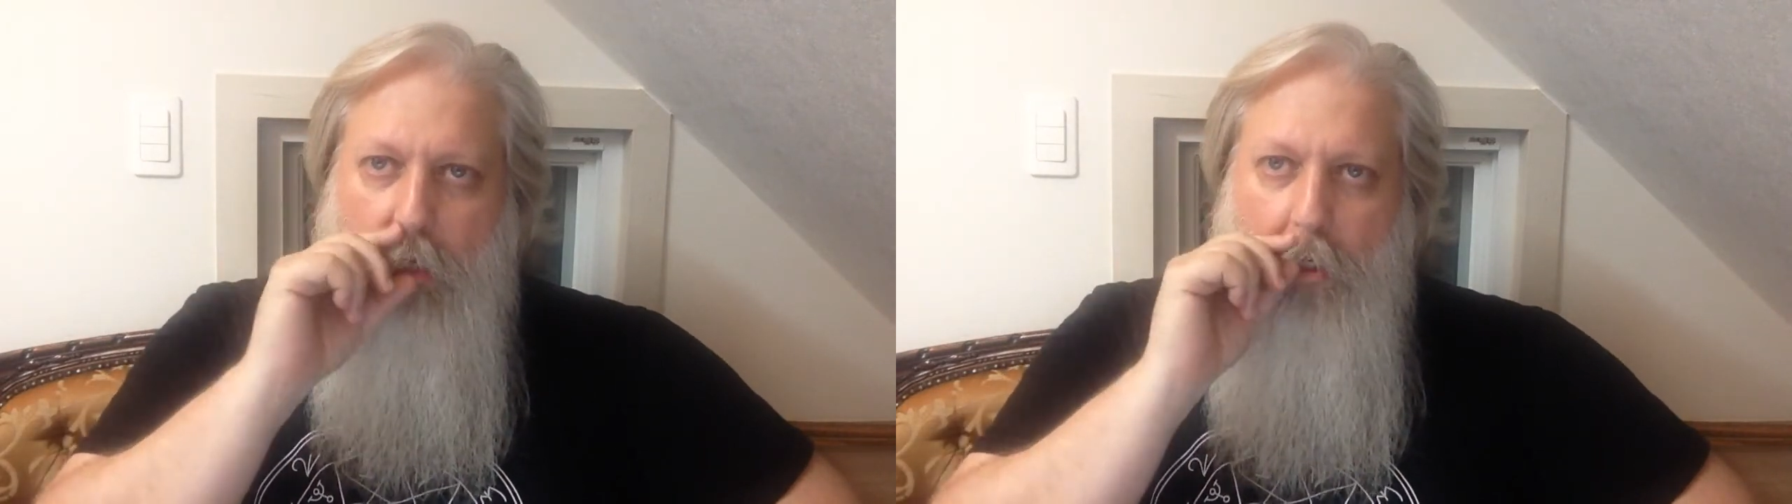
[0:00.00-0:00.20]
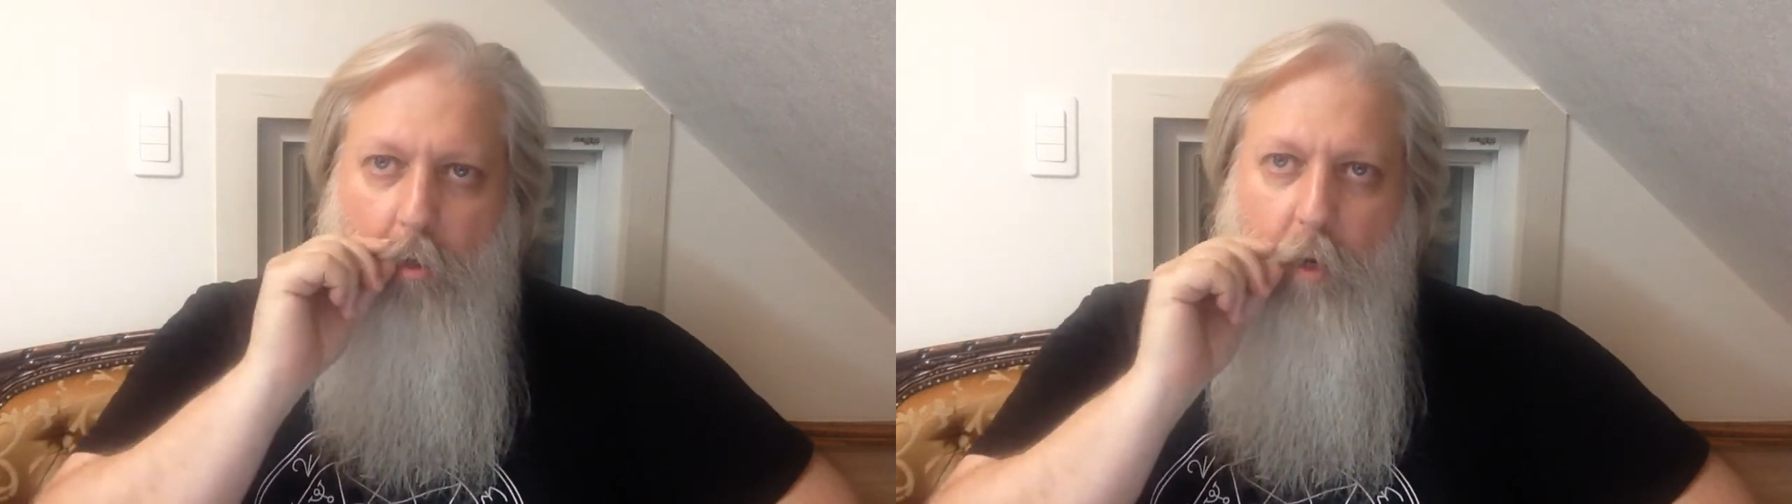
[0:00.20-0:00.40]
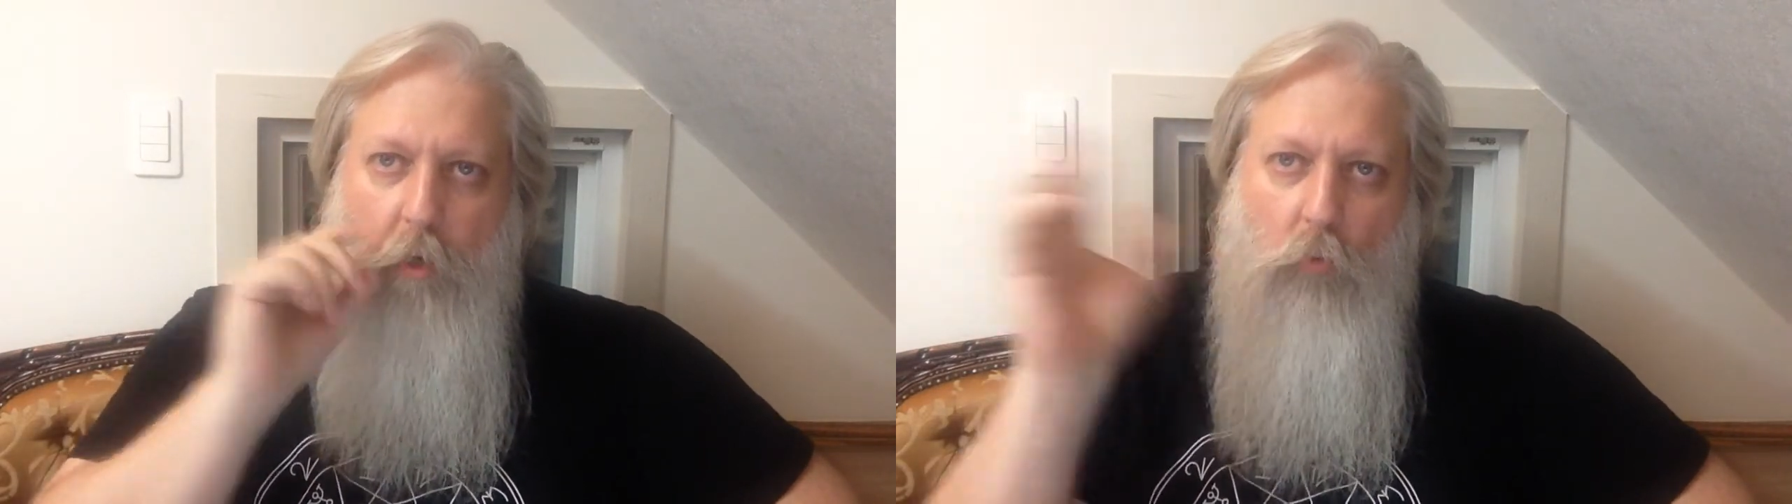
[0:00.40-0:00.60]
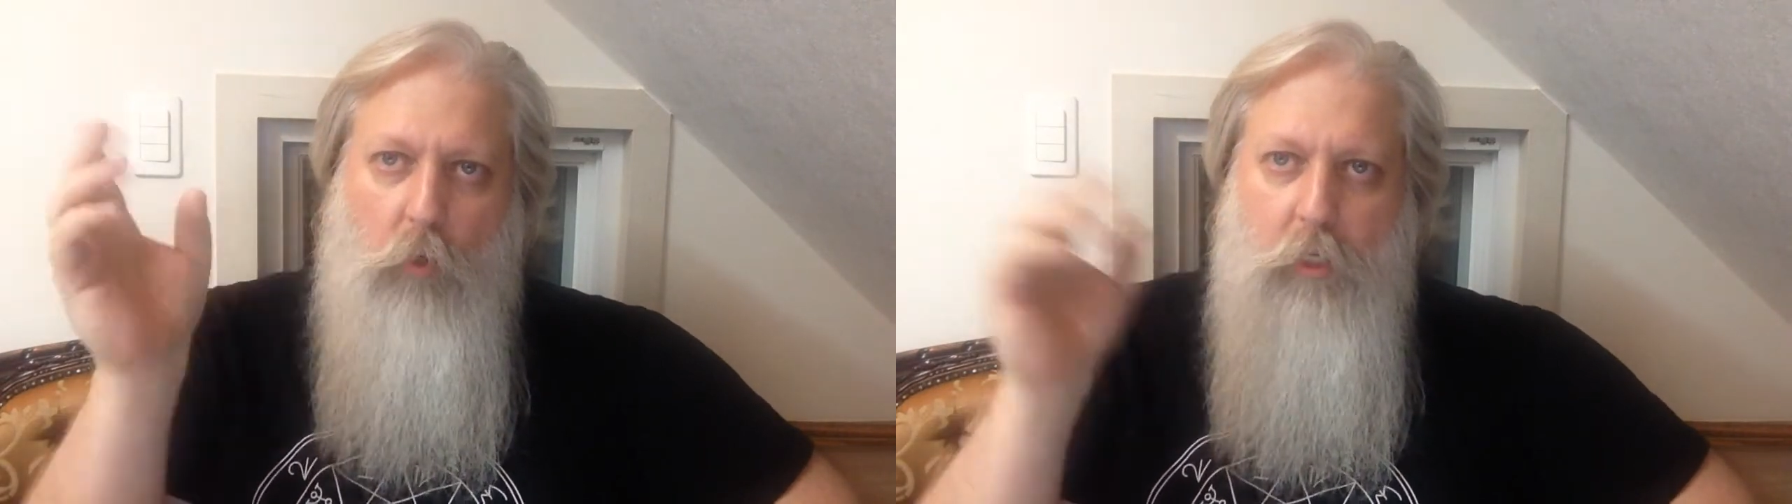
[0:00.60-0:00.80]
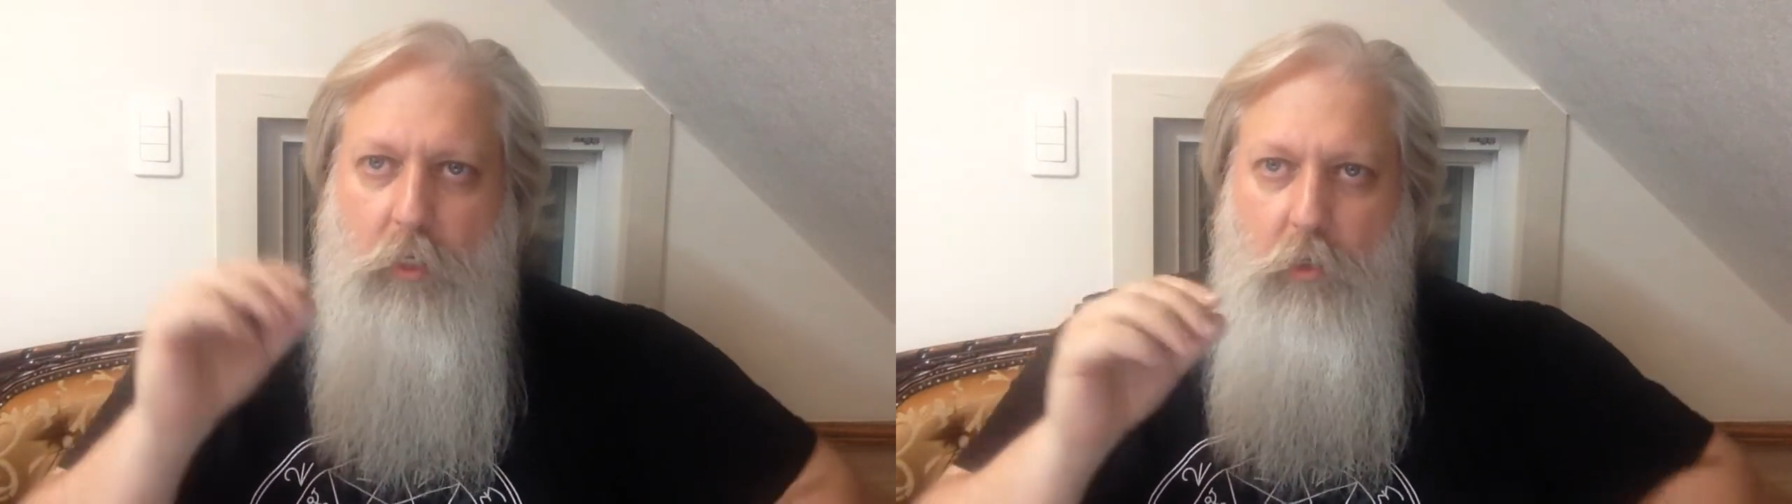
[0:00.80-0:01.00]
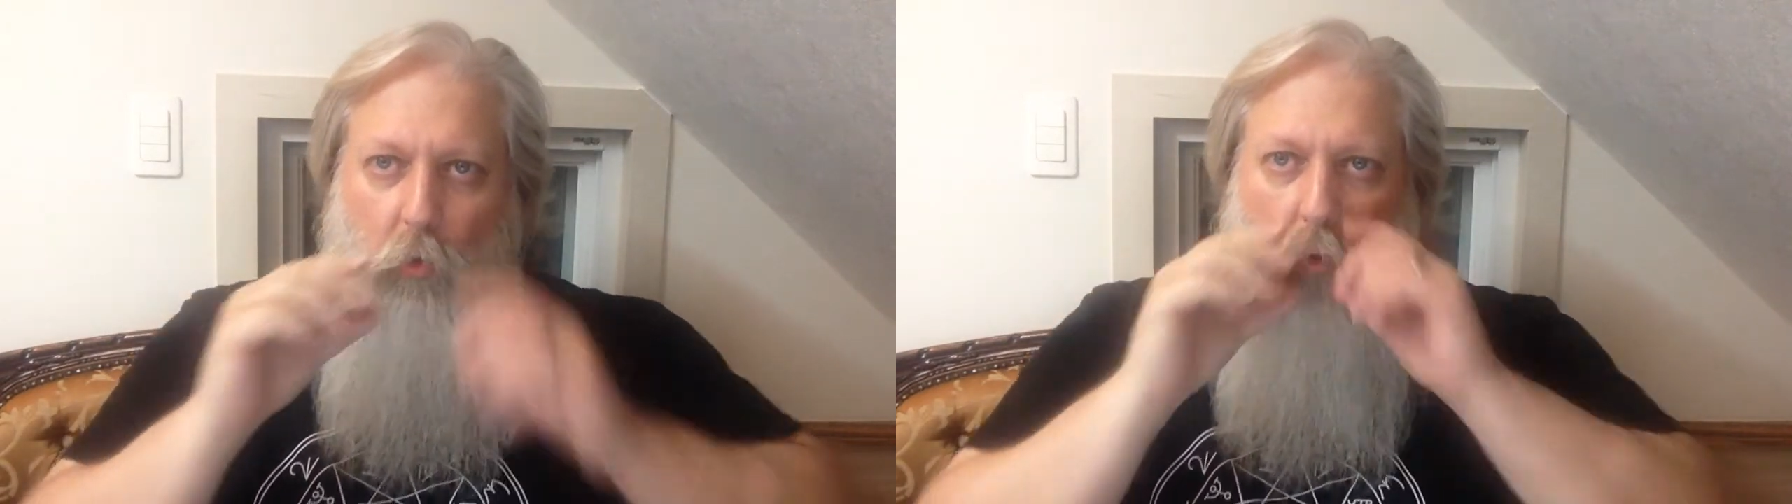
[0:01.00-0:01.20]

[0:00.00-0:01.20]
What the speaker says: and no matter what you do,